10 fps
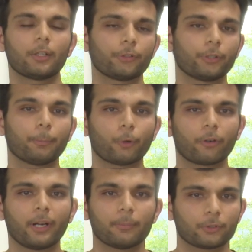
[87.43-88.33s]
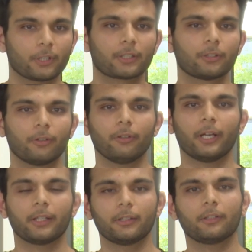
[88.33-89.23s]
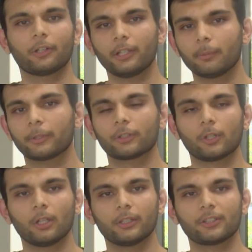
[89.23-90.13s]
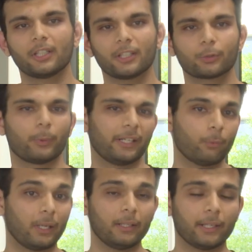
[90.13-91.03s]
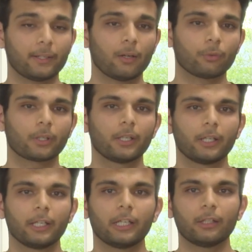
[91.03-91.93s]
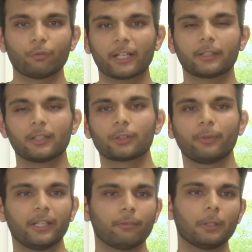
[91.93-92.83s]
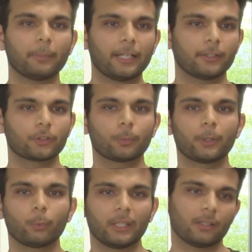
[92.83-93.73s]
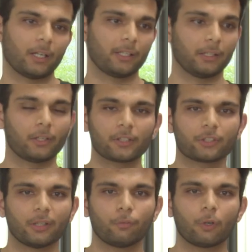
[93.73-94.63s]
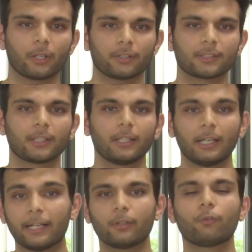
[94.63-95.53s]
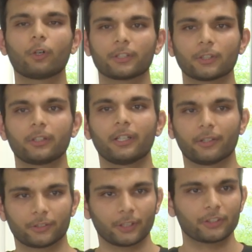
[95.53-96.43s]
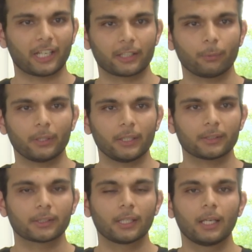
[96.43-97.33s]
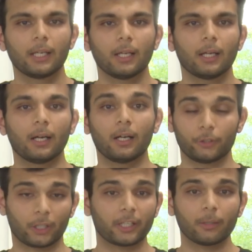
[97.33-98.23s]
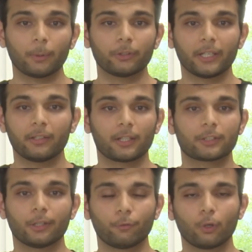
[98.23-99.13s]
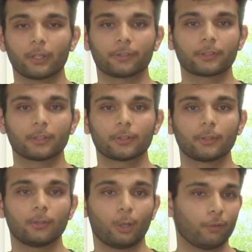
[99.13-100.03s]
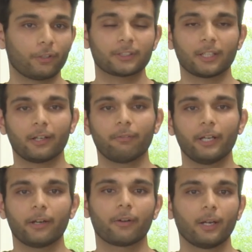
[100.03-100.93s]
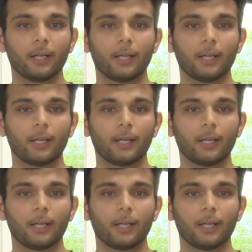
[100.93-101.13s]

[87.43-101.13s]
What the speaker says: So the program structure and the training methodology is very well laid out. In fact, it is very well balanced between an industry focus and a focus on the research activities. Talking about the industry focus, so all of us are aware,